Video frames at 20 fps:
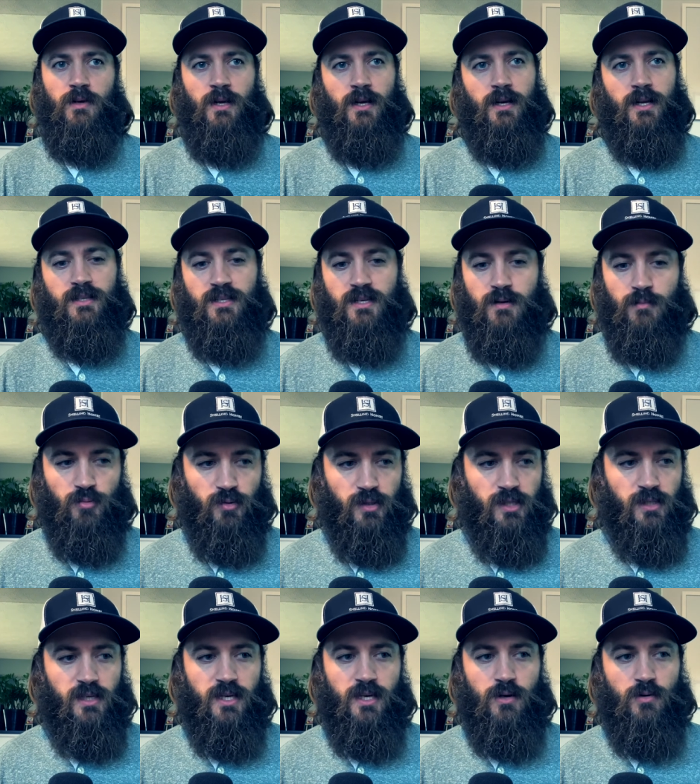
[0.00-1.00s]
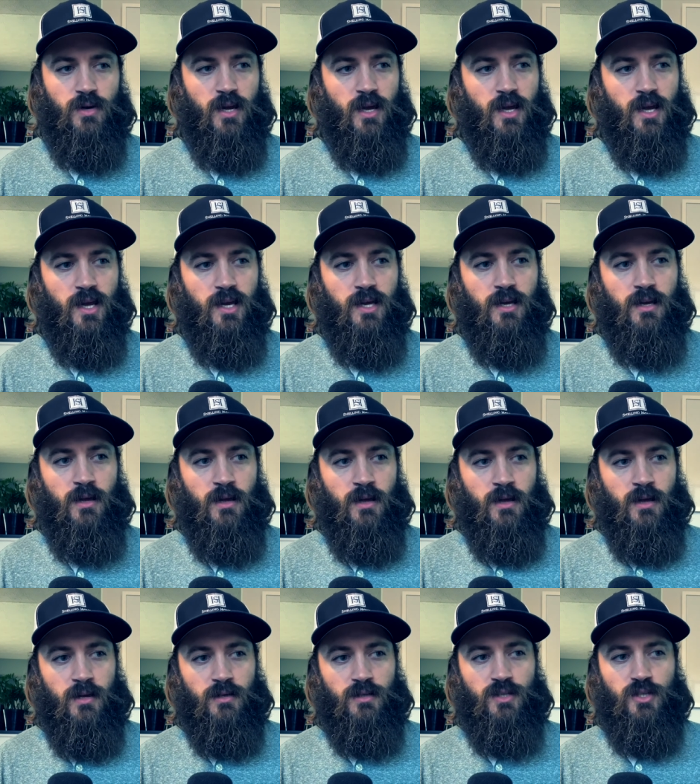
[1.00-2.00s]
And it's completely okay
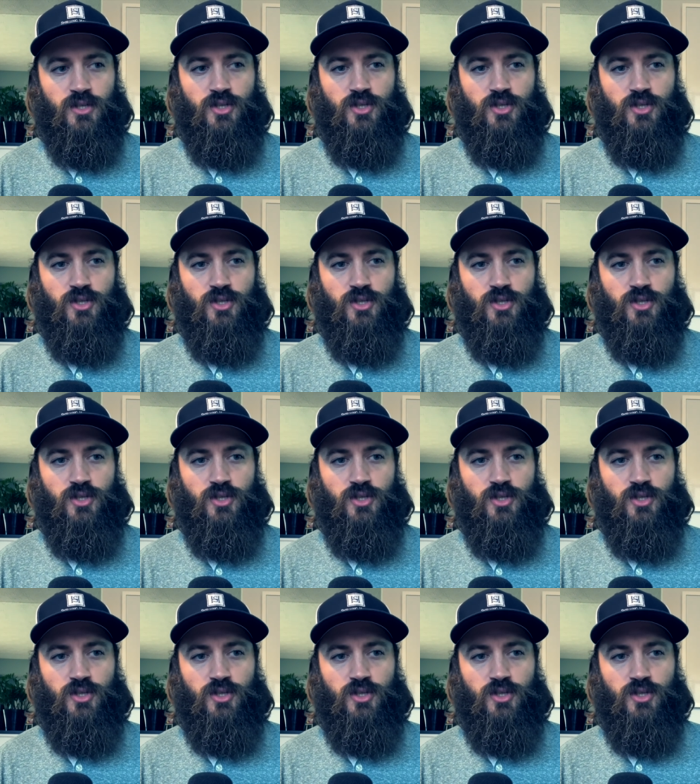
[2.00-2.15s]
to